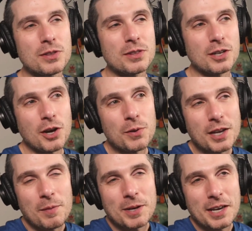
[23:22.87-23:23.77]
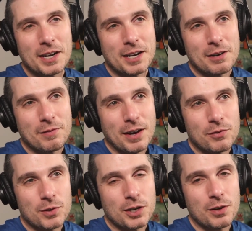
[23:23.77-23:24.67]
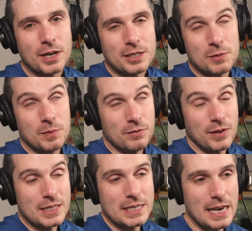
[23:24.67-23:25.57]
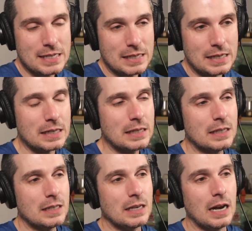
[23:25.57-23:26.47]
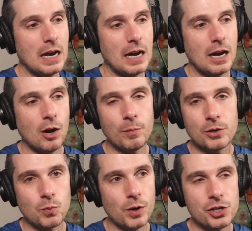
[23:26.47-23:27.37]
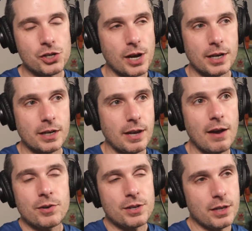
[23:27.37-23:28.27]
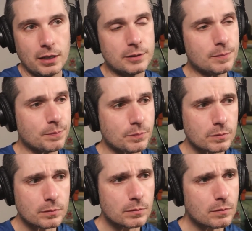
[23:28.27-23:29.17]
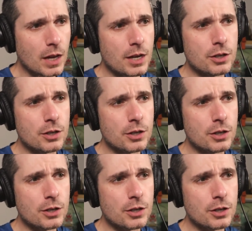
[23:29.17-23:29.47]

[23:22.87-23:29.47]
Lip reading: the code that I've been getting out of 5.3 Codex has been fantastic. Almost one-shotting everything, and